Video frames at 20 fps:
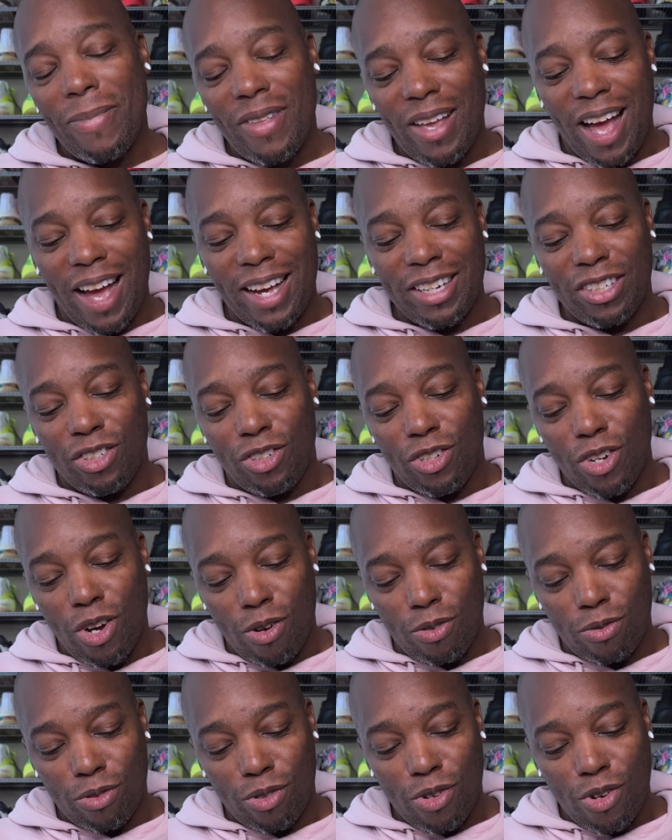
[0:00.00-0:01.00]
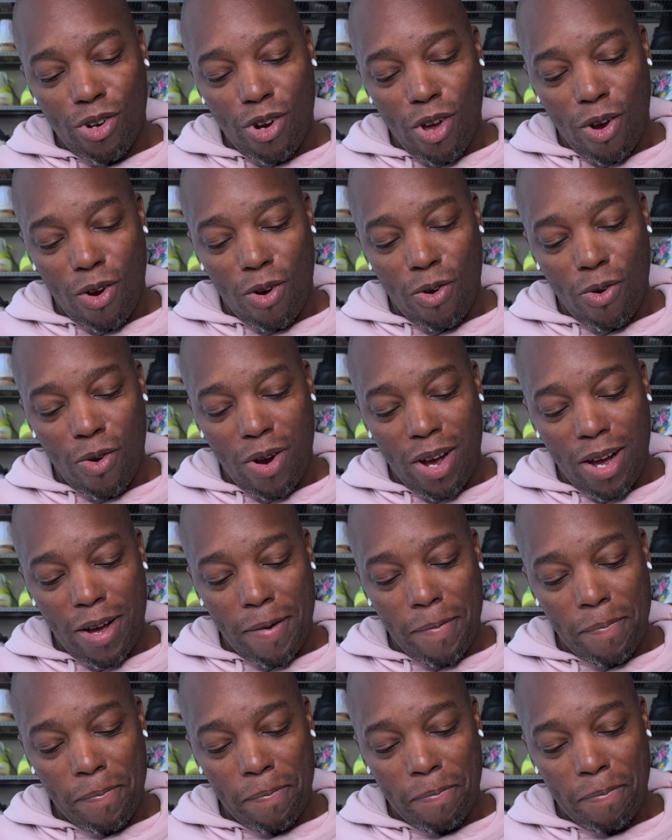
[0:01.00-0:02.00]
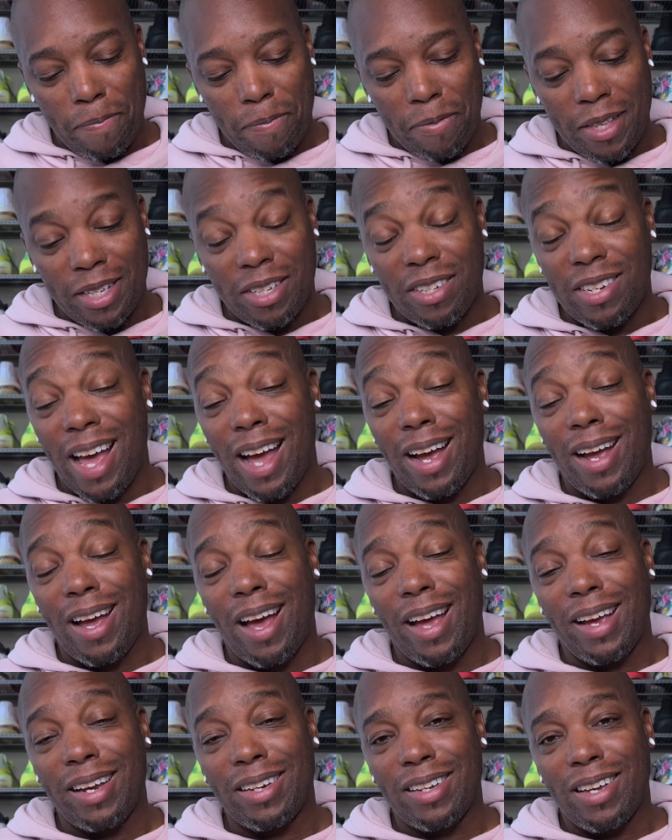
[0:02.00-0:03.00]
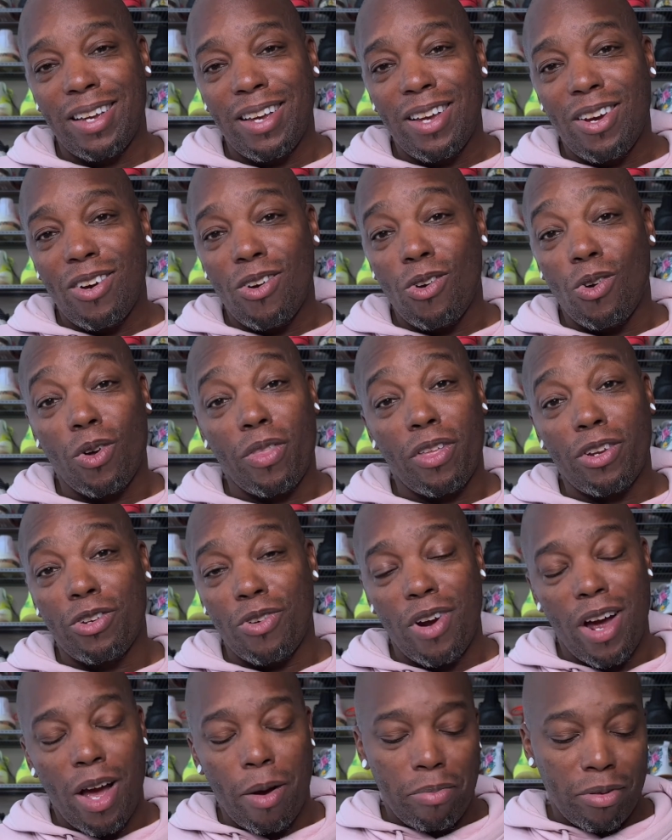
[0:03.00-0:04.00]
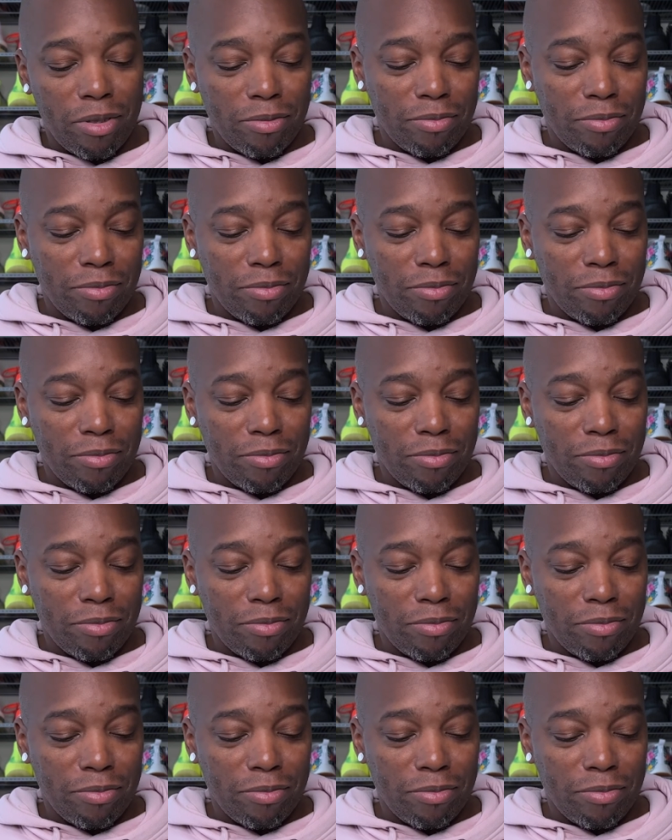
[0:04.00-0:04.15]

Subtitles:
I don't know the stack height or the drop,